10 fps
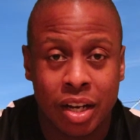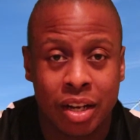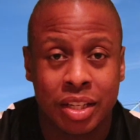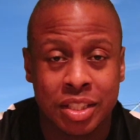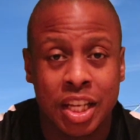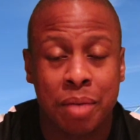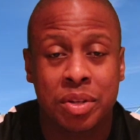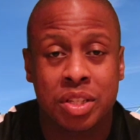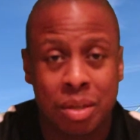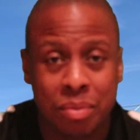an
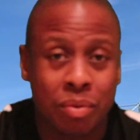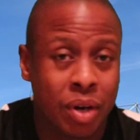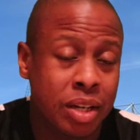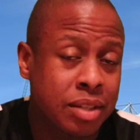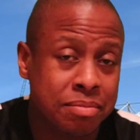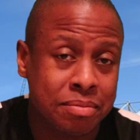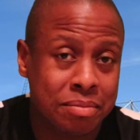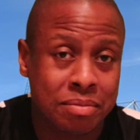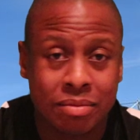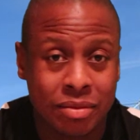established number 1.
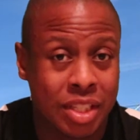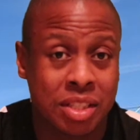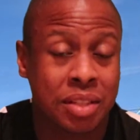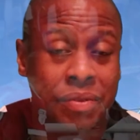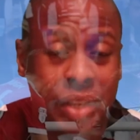Let's just